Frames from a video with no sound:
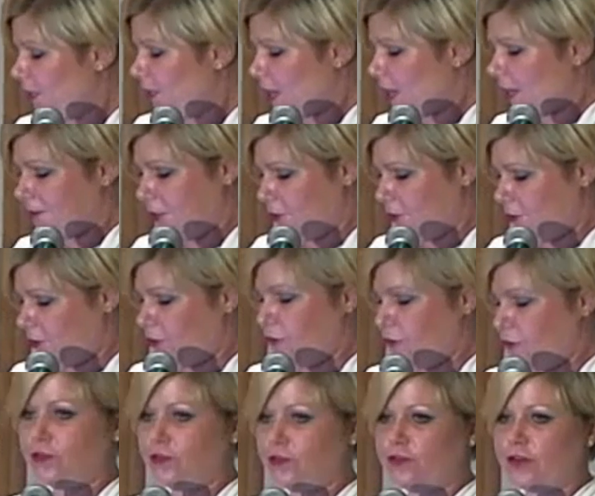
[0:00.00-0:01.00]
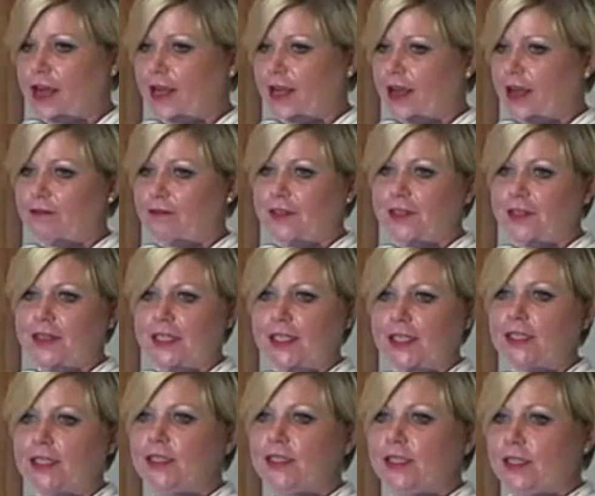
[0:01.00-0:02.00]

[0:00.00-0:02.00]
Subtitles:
I mean, you can track everything.